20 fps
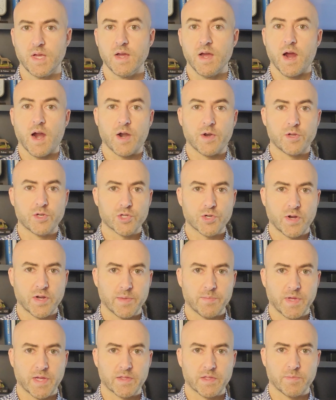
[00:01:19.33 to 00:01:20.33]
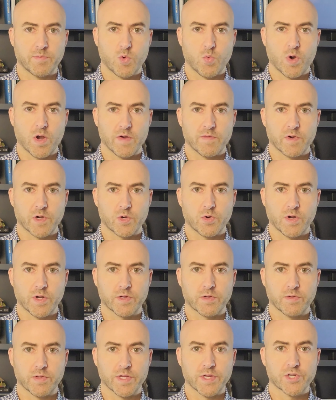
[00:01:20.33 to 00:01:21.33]
Are you trying to make them aware of a
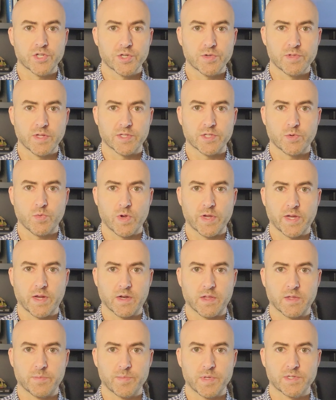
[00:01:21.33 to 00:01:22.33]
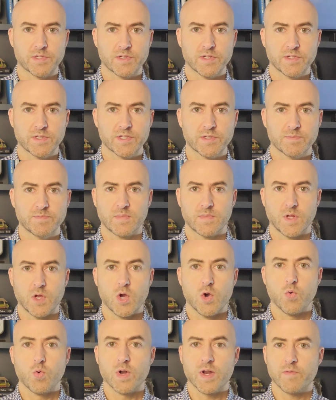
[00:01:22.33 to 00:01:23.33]
critical issue that's going on in the business?
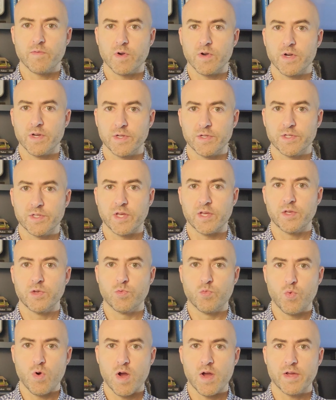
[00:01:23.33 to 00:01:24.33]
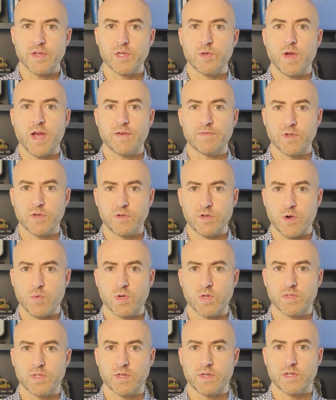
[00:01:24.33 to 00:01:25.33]
Whatever it is that you want, you have to know
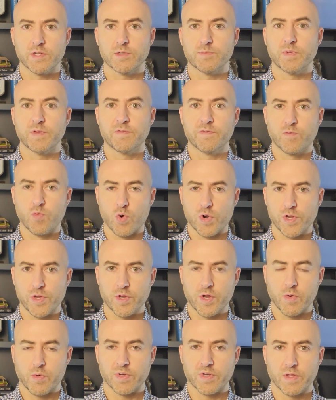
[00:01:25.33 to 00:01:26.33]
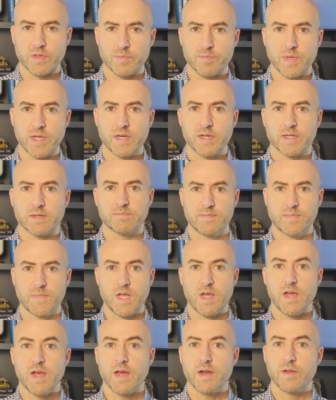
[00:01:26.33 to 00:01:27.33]
what that is before you go into the meeting.
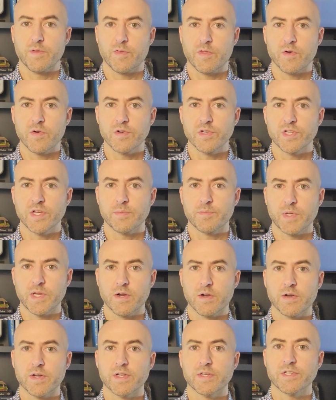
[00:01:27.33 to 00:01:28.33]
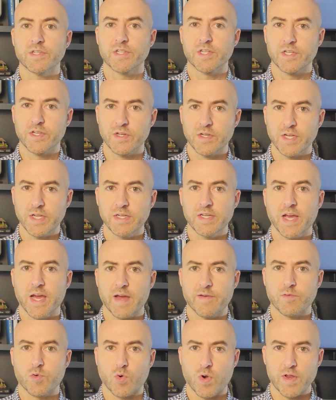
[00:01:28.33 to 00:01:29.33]
And a third tip here is you need to
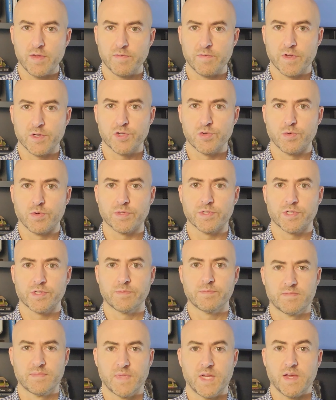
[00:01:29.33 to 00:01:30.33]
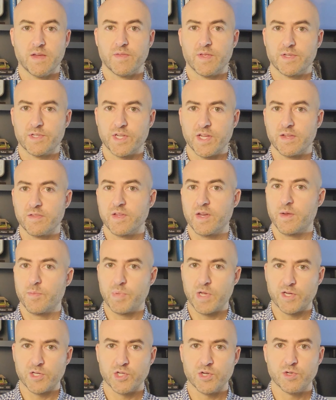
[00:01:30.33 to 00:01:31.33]
have great visuals. They say that a
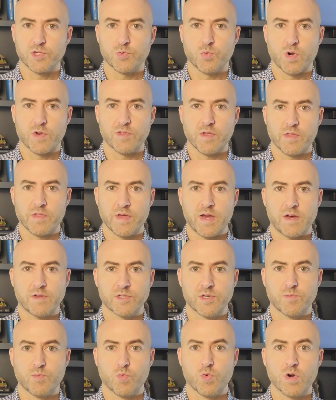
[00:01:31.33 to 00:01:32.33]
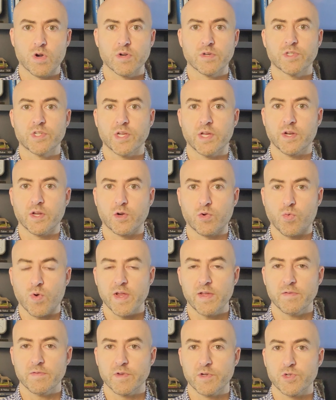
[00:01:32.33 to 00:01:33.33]
picture is worth 1,000 words, and a
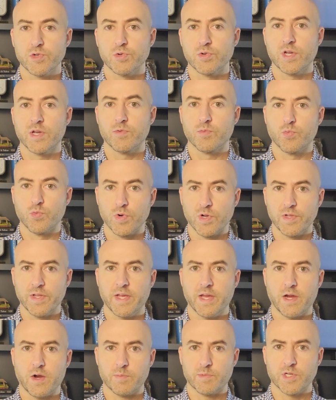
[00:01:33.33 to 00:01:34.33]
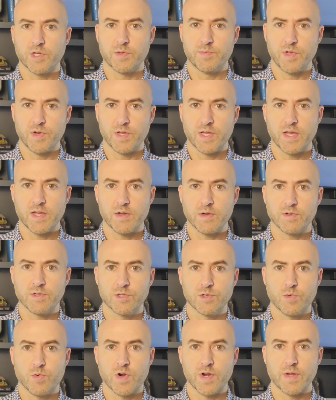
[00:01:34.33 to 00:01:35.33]
great visual can really help to communicate your
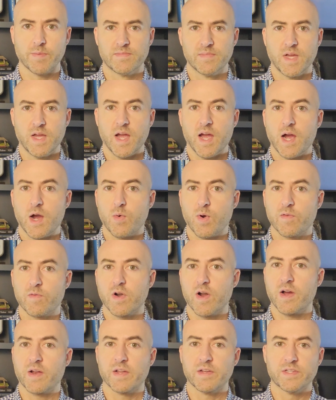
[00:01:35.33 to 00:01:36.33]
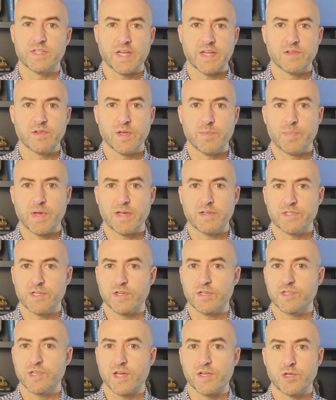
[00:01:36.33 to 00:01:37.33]
story. However, on a daily
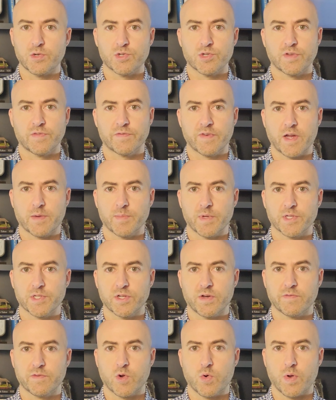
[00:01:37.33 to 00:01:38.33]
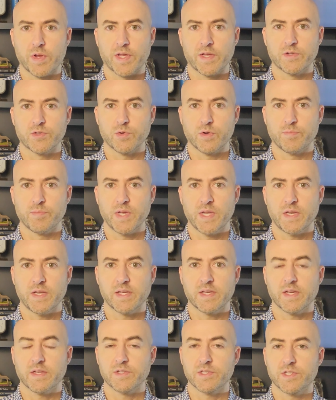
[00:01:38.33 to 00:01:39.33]
basis, I usually find myself going into a
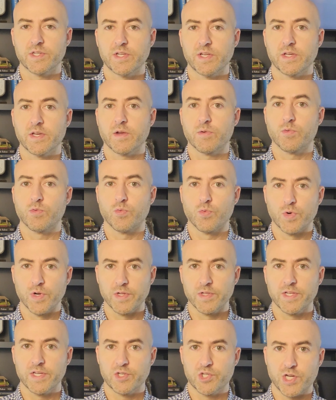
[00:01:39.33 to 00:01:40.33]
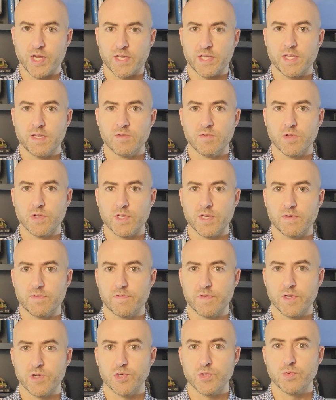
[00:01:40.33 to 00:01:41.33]
meeting and seeing a really janky looking
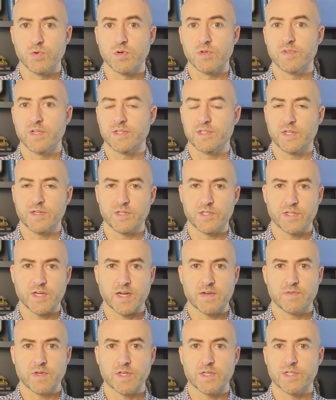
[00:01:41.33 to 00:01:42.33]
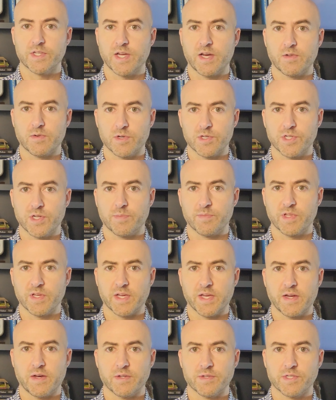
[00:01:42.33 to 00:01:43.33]
visual that's inside of Excel or
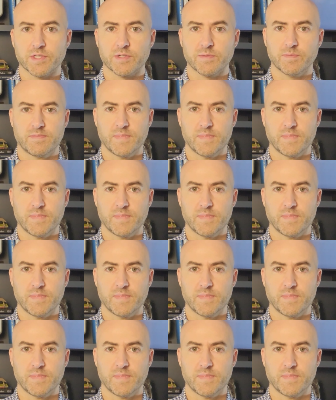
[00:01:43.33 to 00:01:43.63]
something else.